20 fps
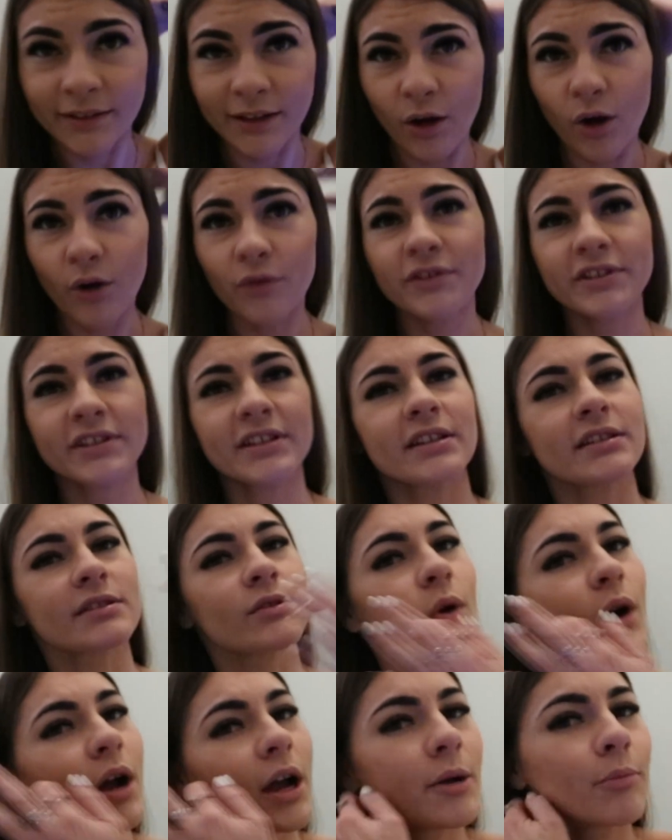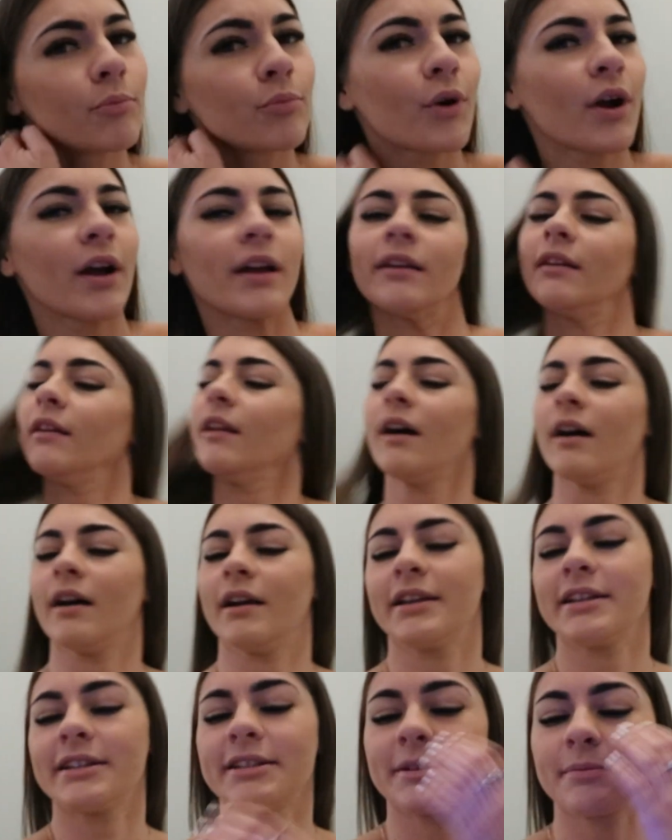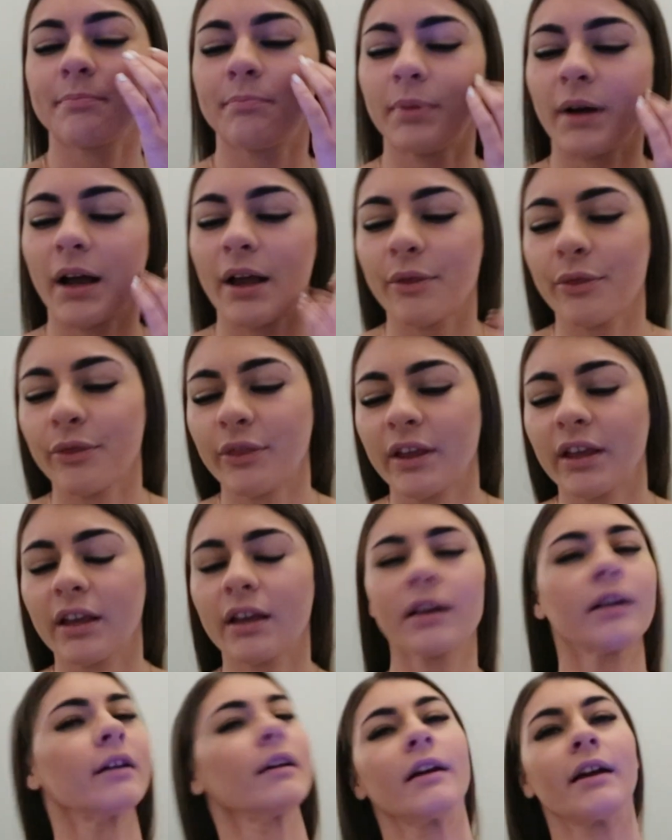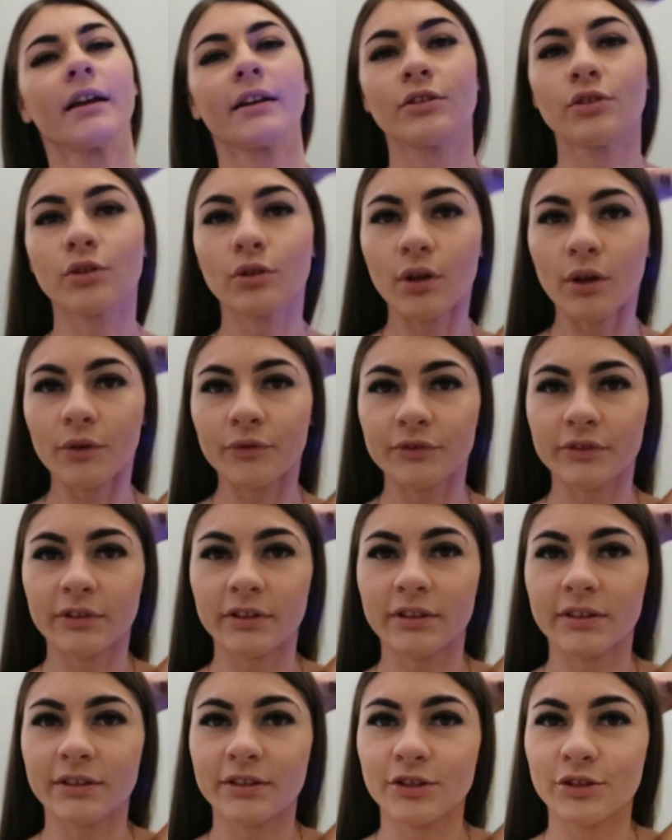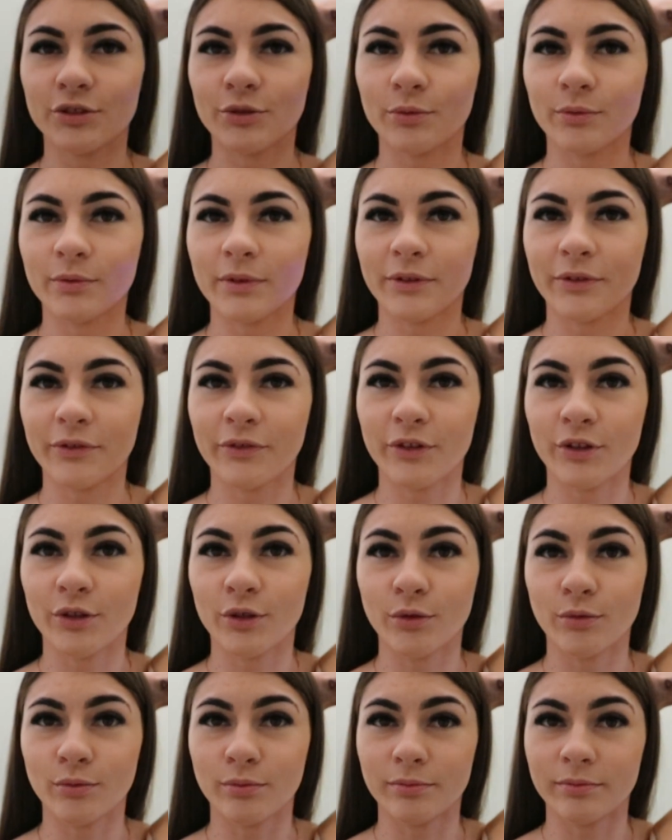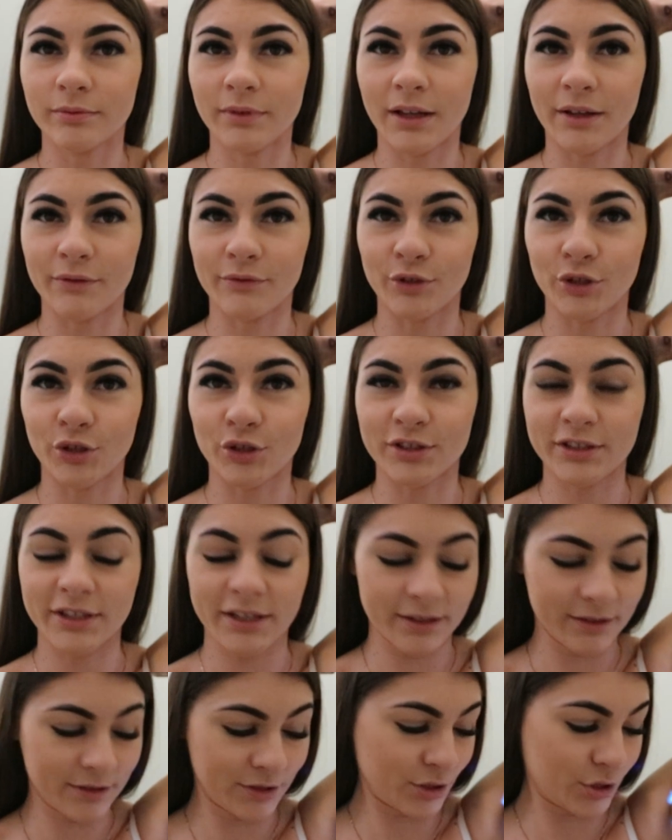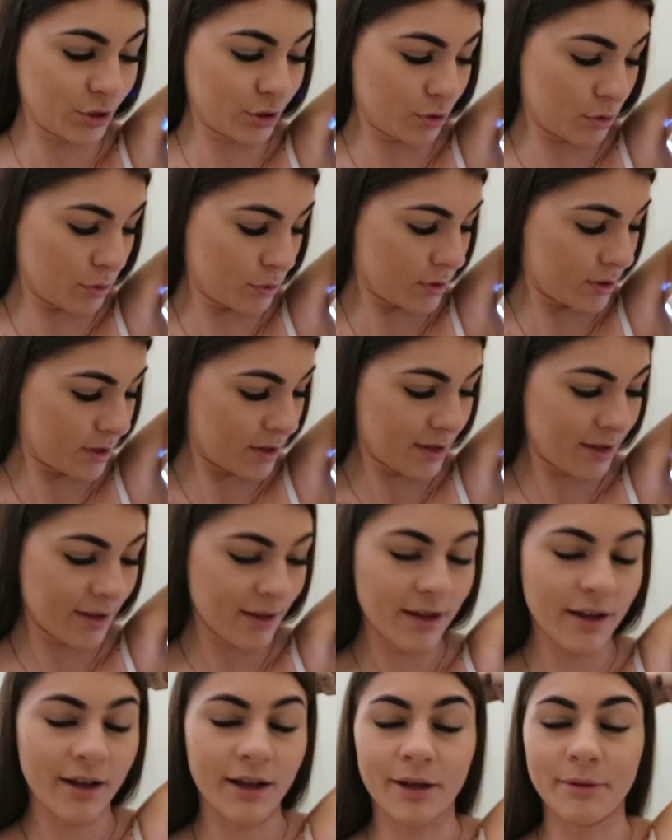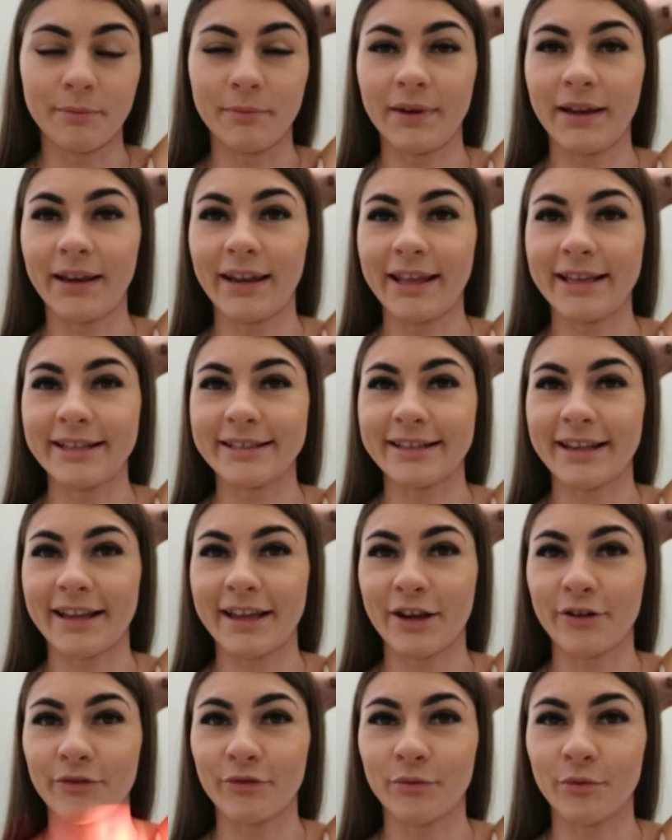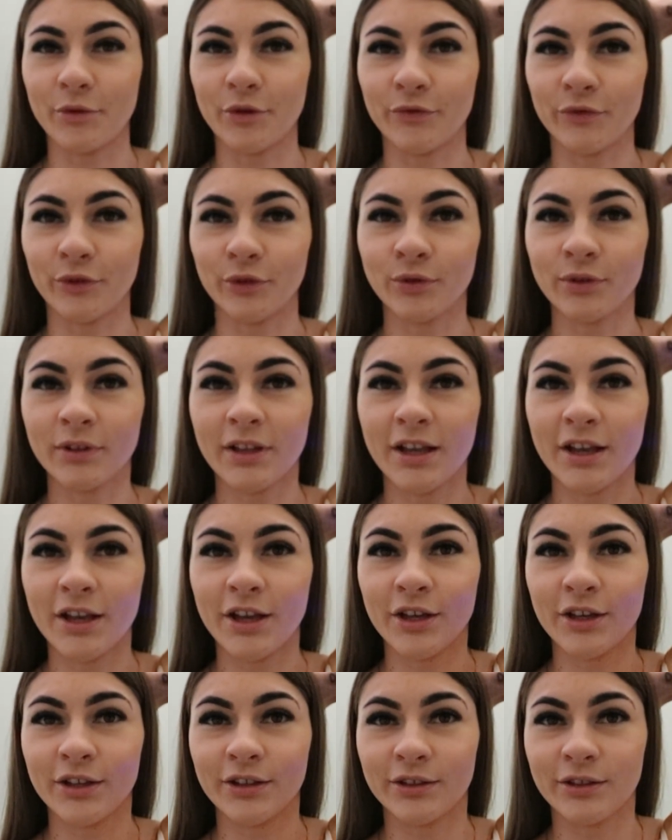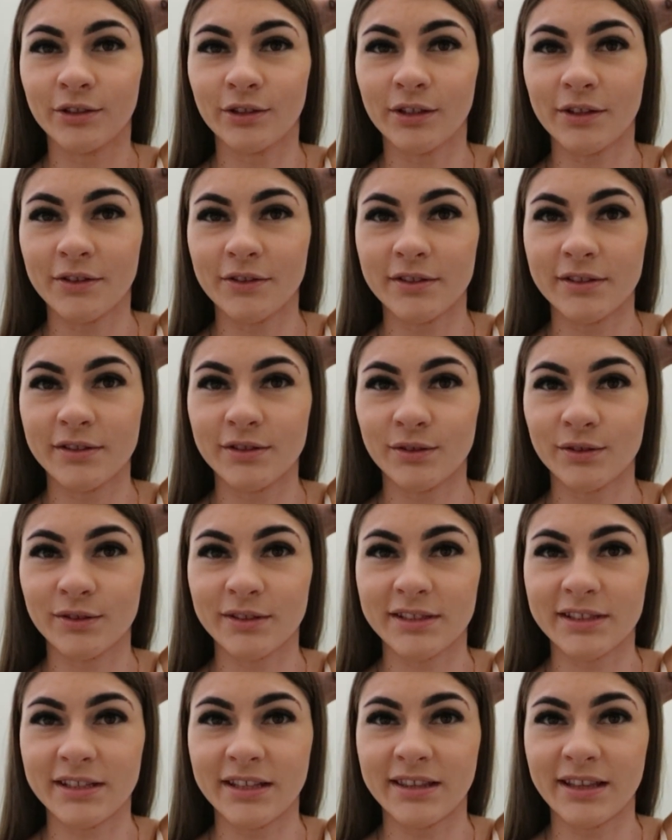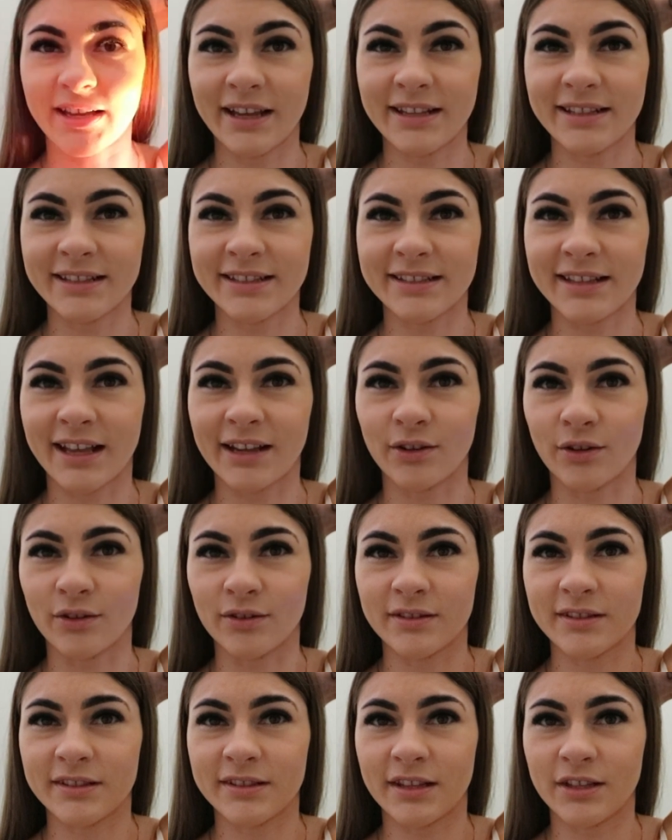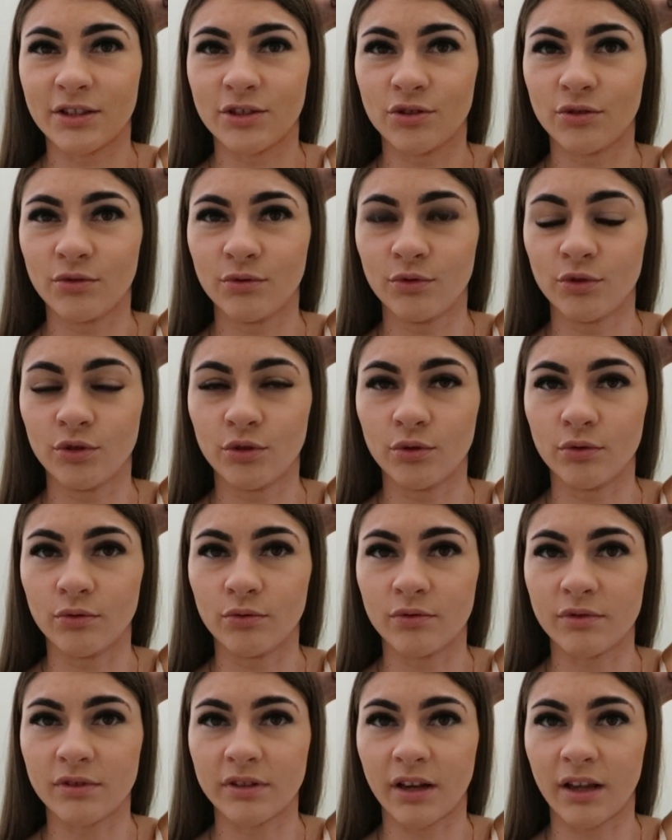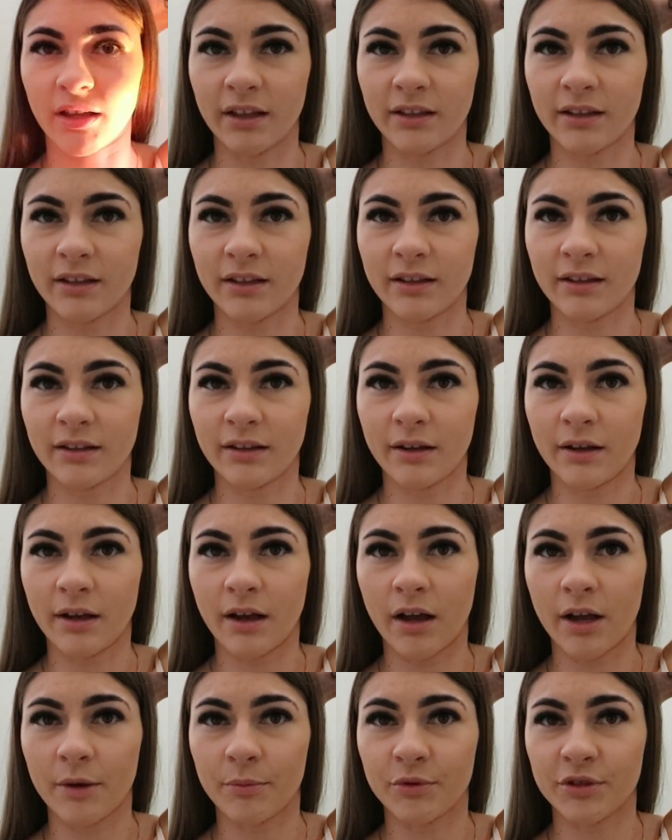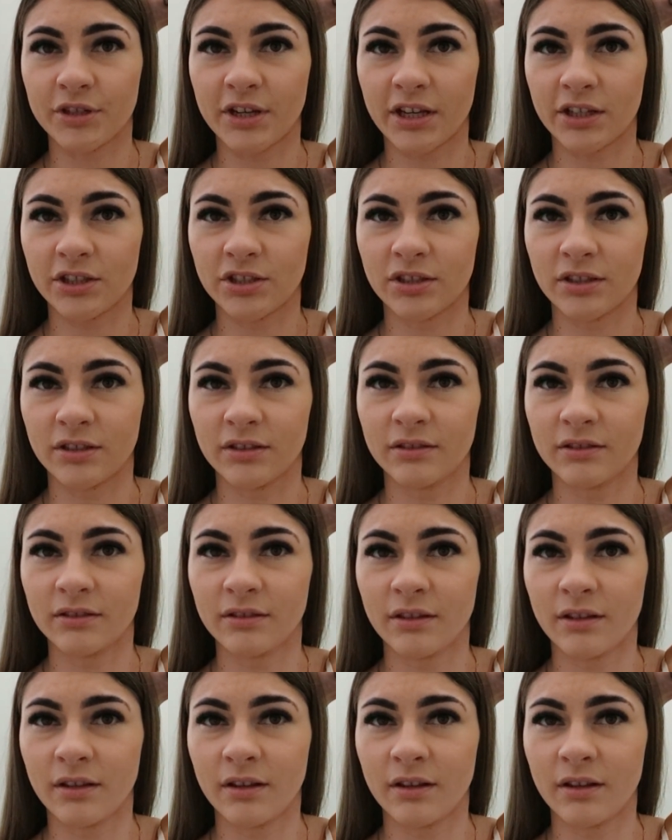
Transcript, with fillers: Now obviously it's quite a bright light but I think and you'll often you if you have looked into um, laser hair removal you'll you'll see that in salons they do use like eye protection